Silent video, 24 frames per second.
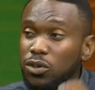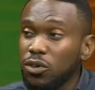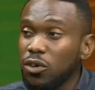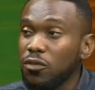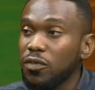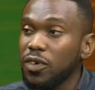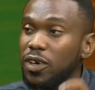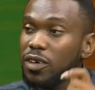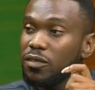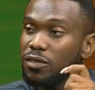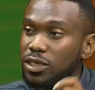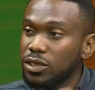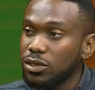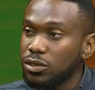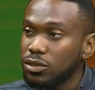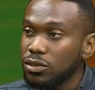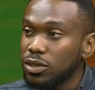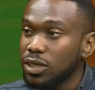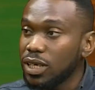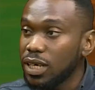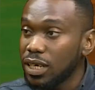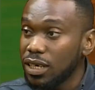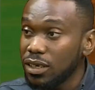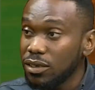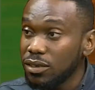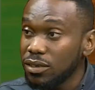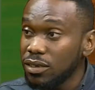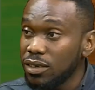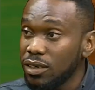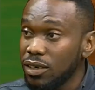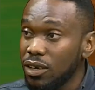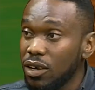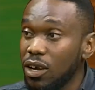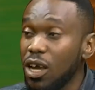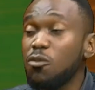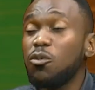of every two girl,
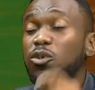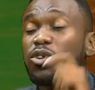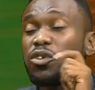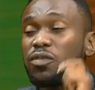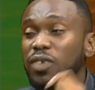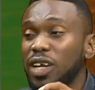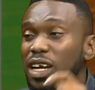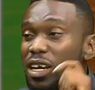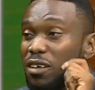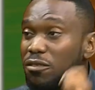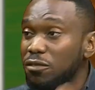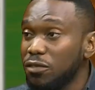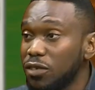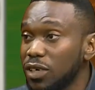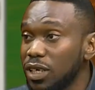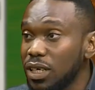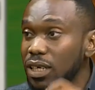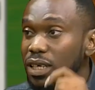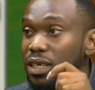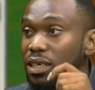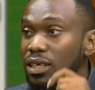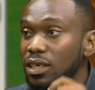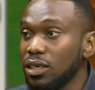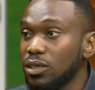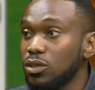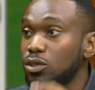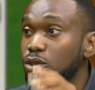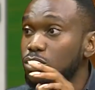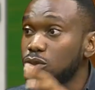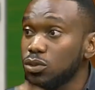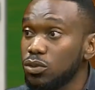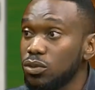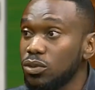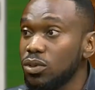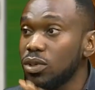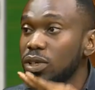one of every
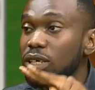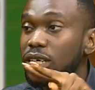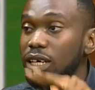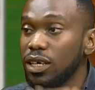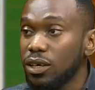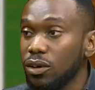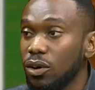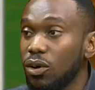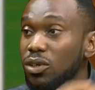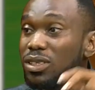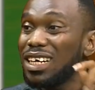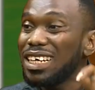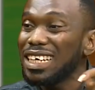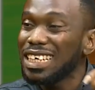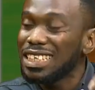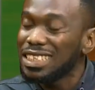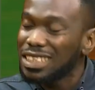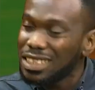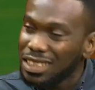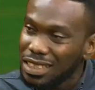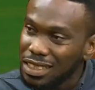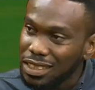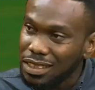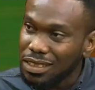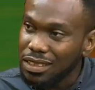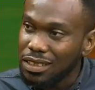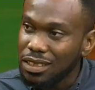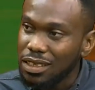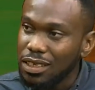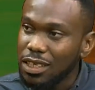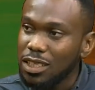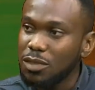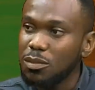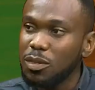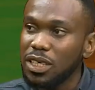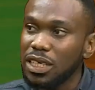two girl under eighteen
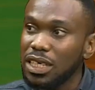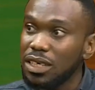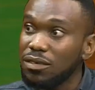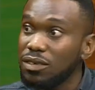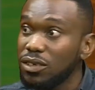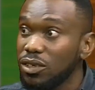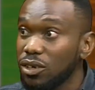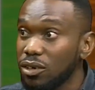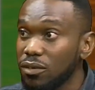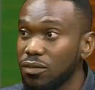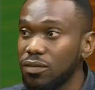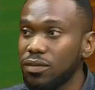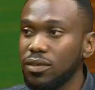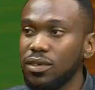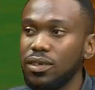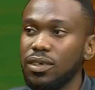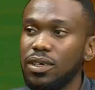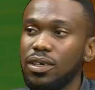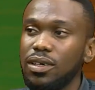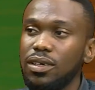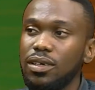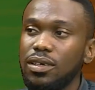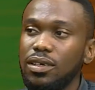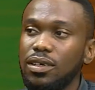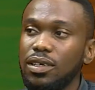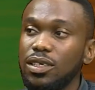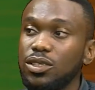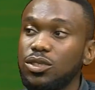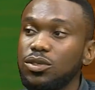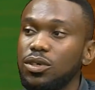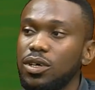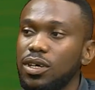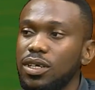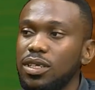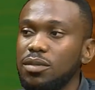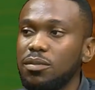is being given off
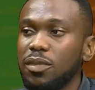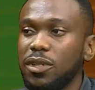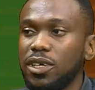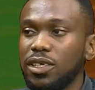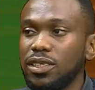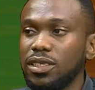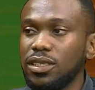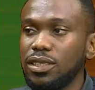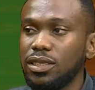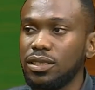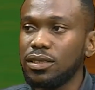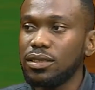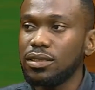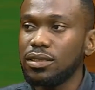into early marriage.